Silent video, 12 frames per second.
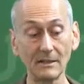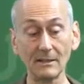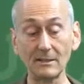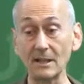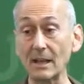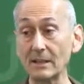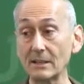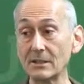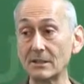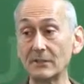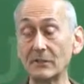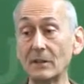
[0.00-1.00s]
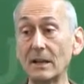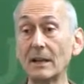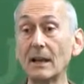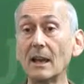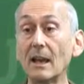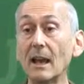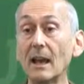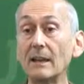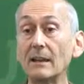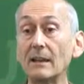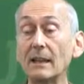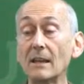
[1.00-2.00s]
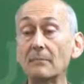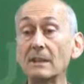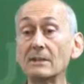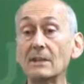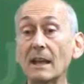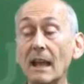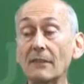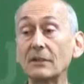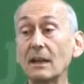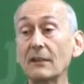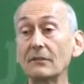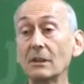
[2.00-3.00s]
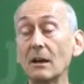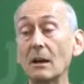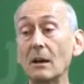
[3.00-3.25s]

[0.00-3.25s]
scientists, if you like, and that means they have to have the